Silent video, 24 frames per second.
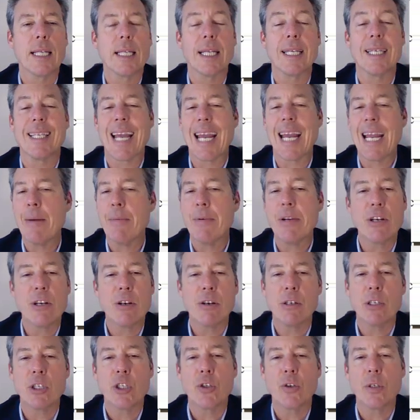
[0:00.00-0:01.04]
indicate the
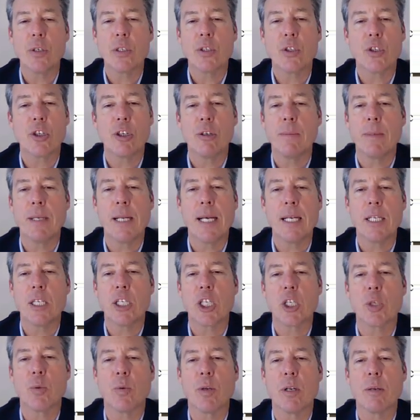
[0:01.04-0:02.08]
date when your insurance
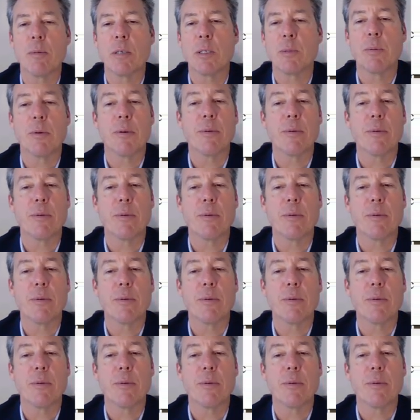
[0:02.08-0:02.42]
terminates or